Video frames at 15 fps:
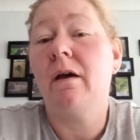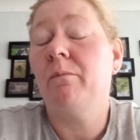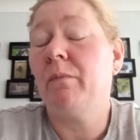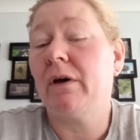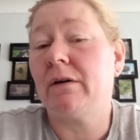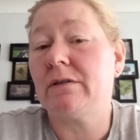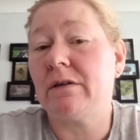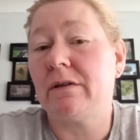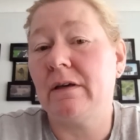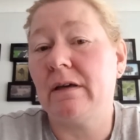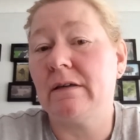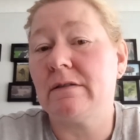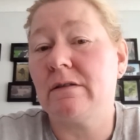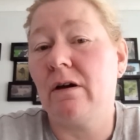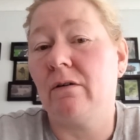because I think
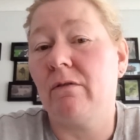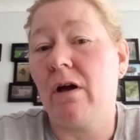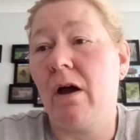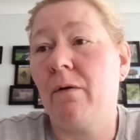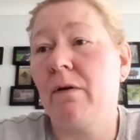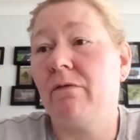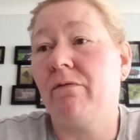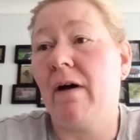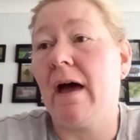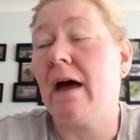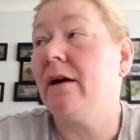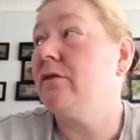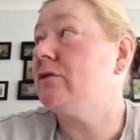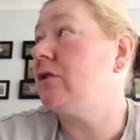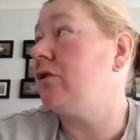it's not only fair
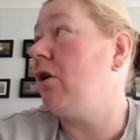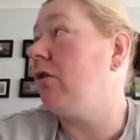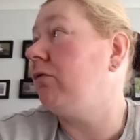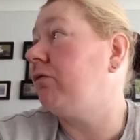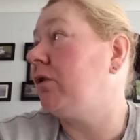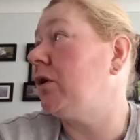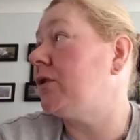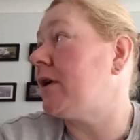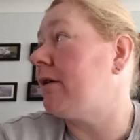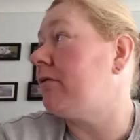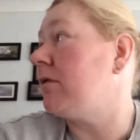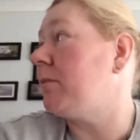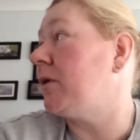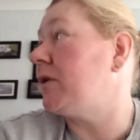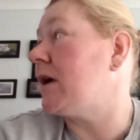to not flood
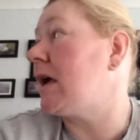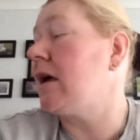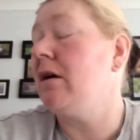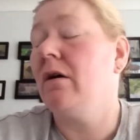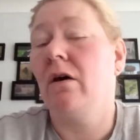everybody